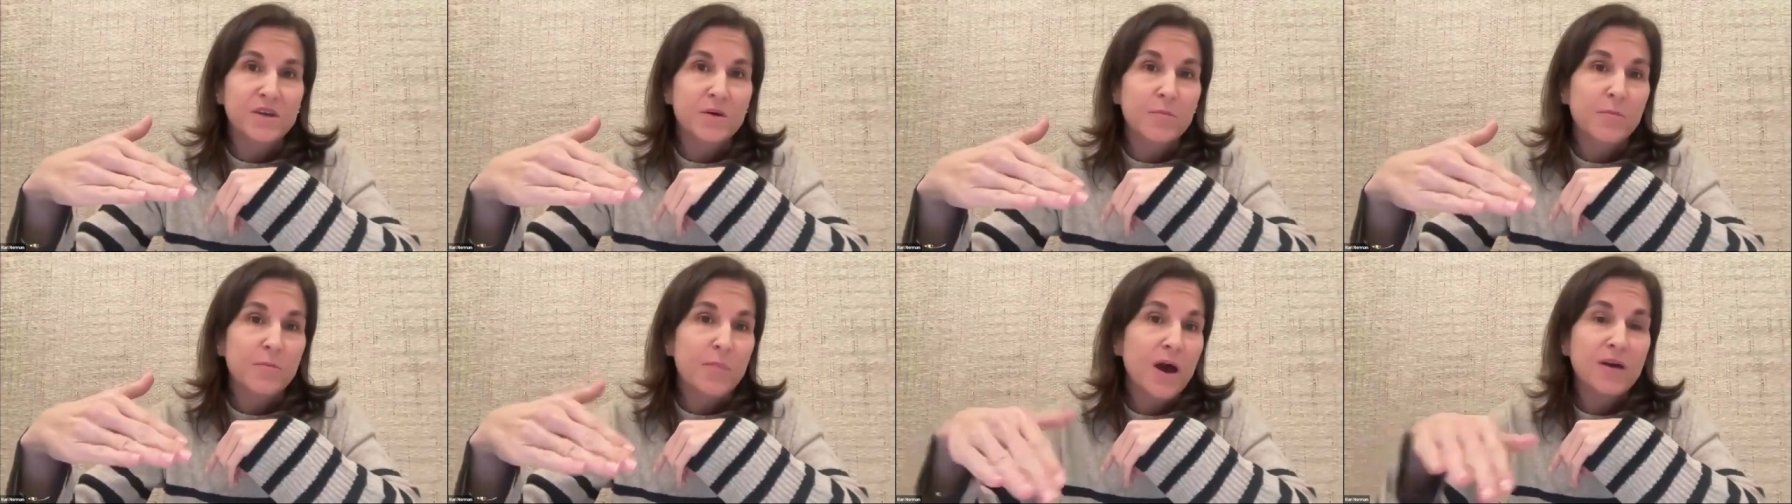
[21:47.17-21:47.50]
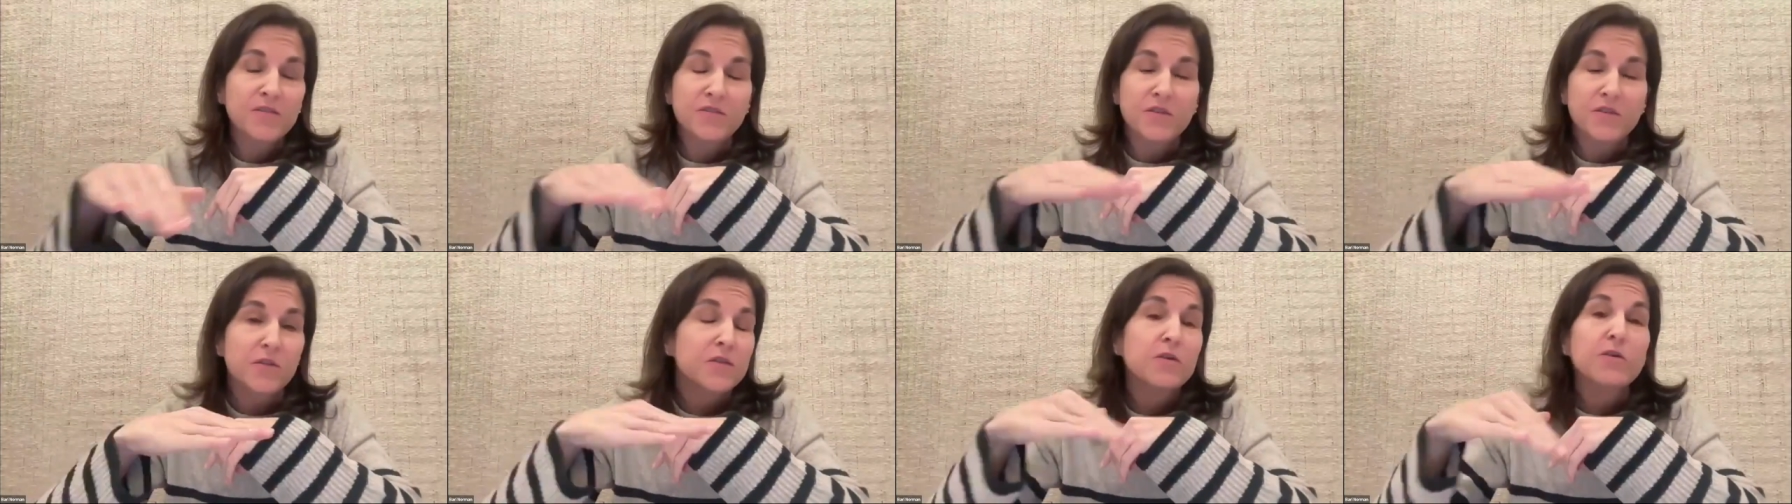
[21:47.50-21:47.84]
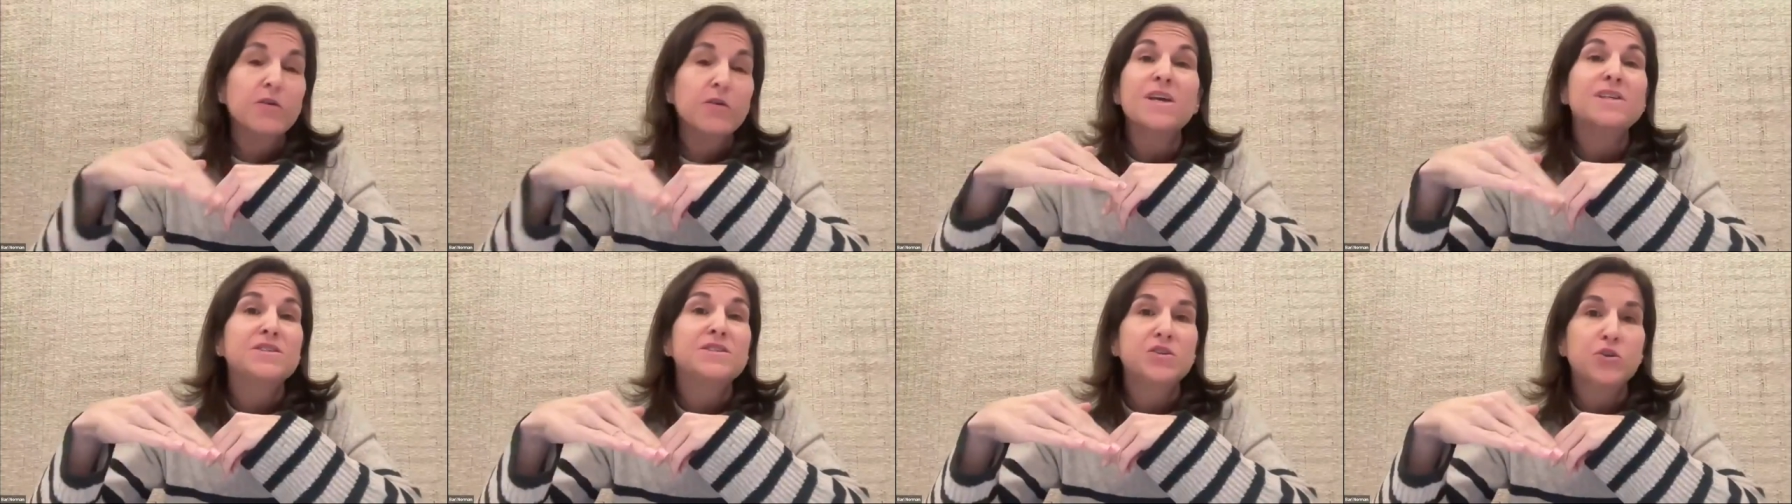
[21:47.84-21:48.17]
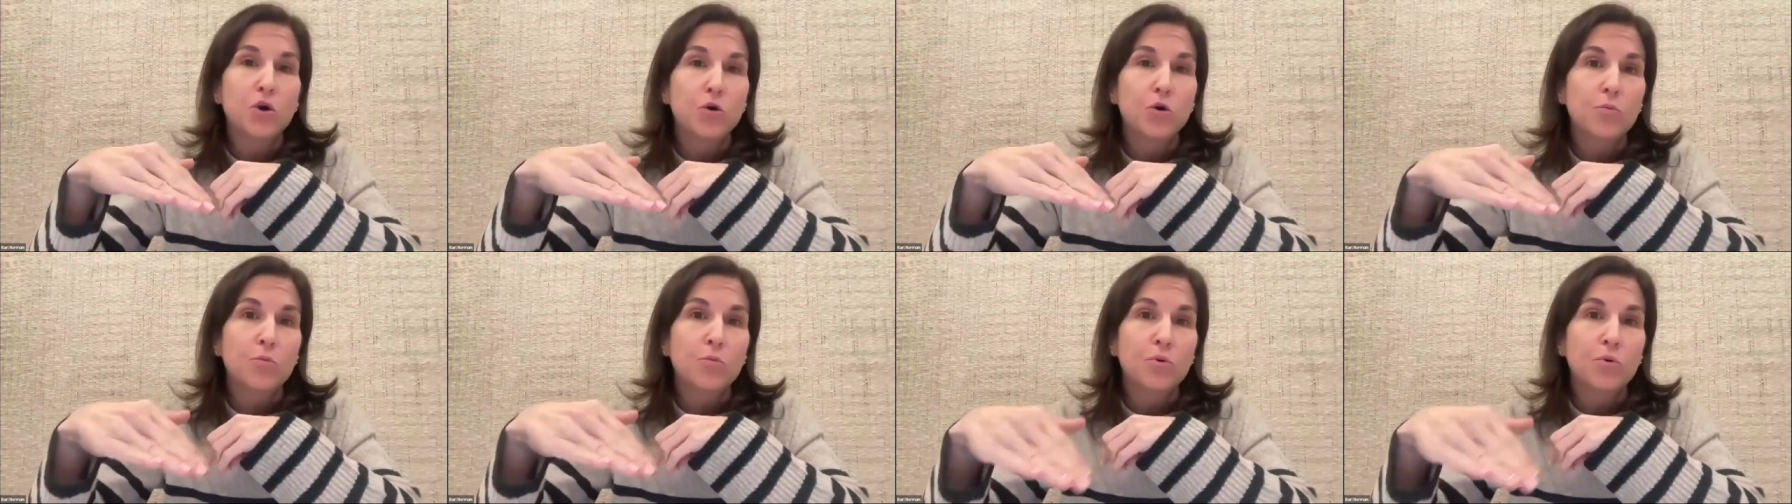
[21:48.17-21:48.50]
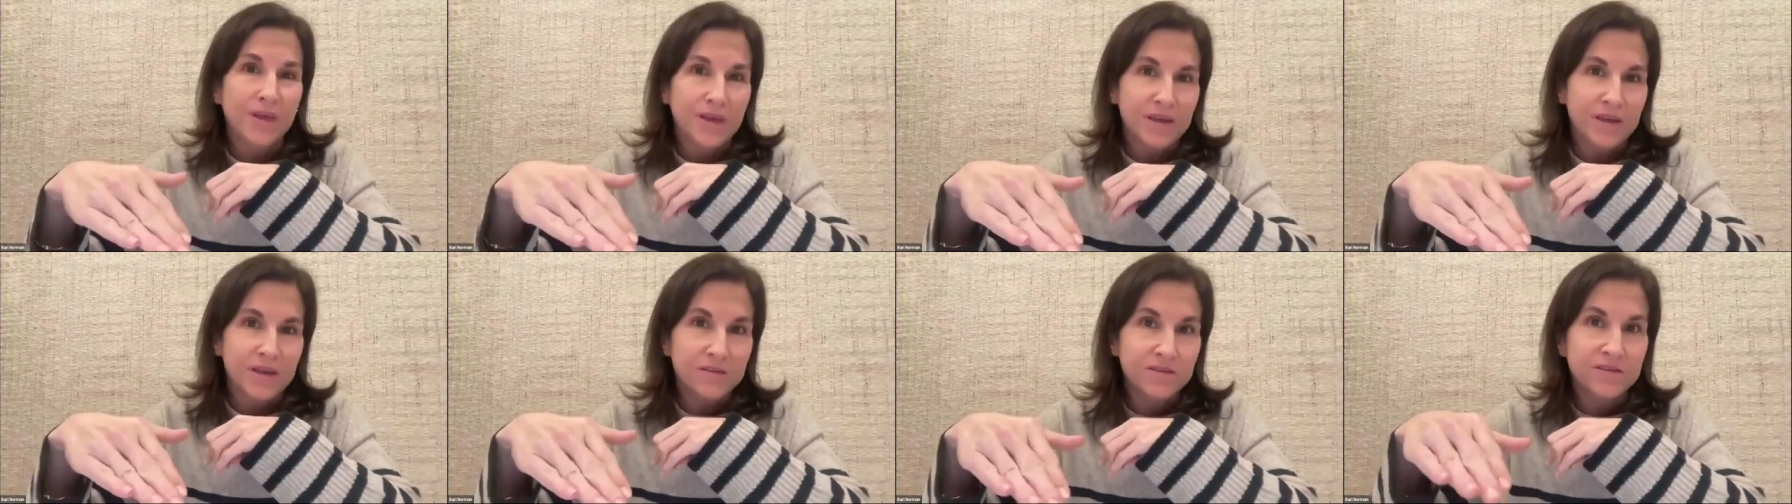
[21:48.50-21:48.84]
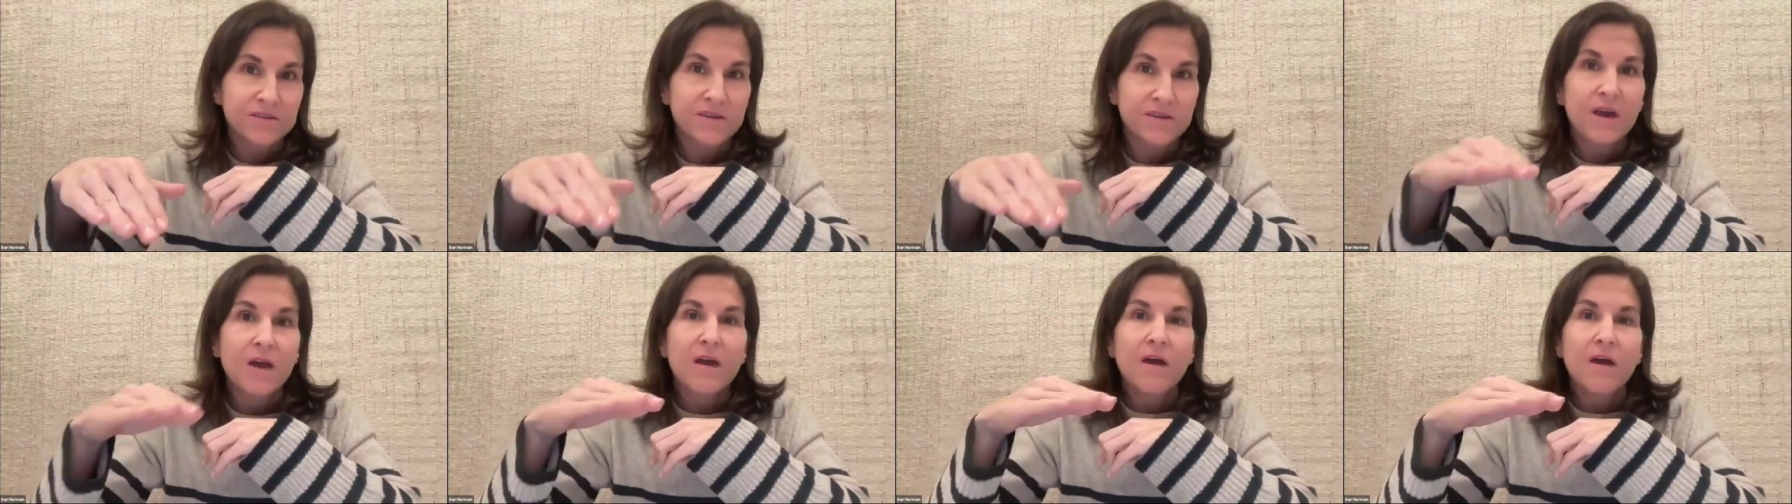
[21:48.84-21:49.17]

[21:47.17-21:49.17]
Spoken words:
composite. There is no place